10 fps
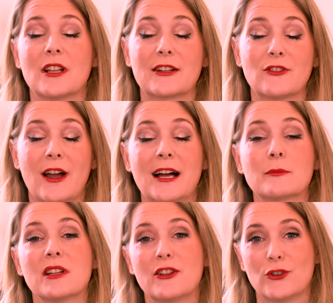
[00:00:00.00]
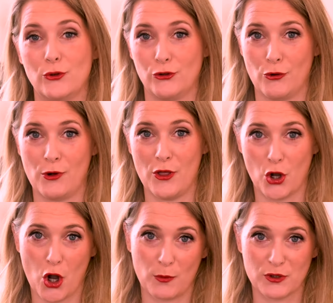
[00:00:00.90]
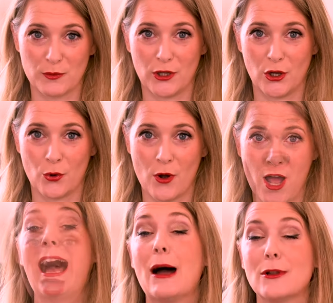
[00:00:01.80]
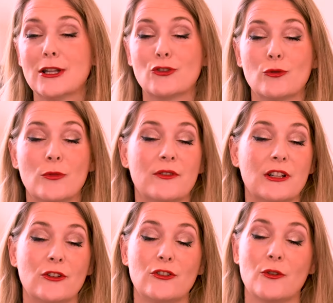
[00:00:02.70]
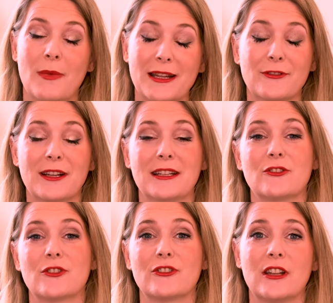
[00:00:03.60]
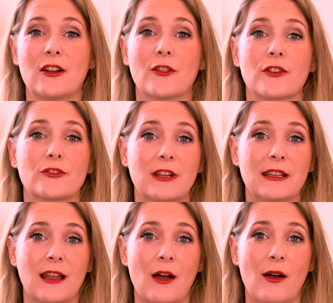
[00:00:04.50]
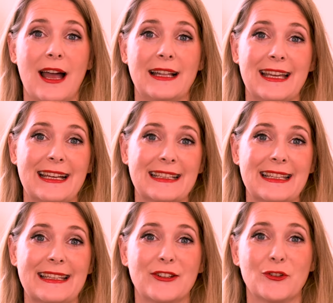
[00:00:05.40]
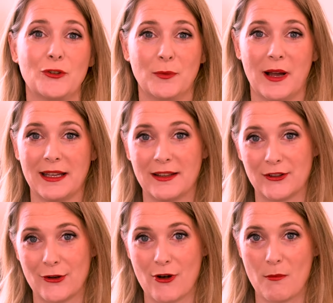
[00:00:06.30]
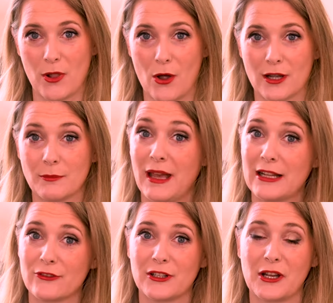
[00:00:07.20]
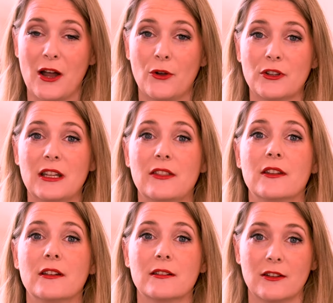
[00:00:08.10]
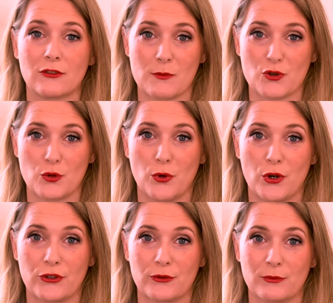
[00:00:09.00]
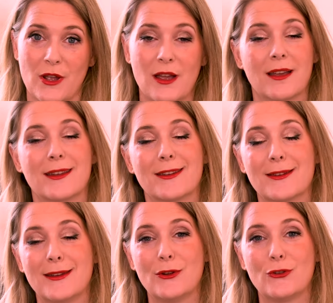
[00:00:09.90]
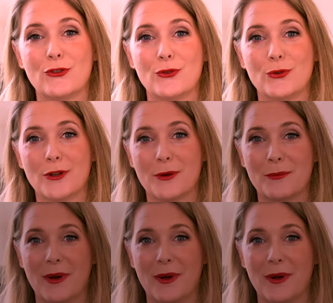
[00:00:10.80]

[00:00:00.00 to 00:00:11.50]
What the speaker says: you would like to add, please do so in the comments below. I will link to more videos you might find interesting on the screen now and add links to my Instagram, blog, and Patreon account in the description box. See you soon.